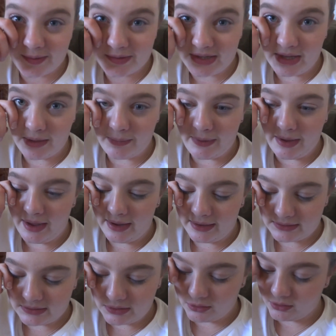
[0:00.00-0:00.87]
I'm just now
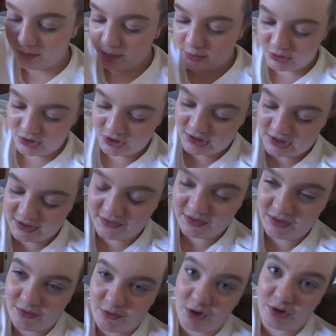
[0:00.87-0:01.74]
back, so apologies if
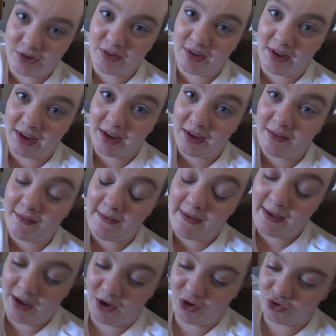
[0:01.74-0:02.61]
this vlog is like
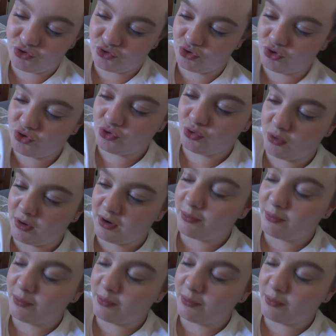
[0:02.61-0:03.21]
extra short.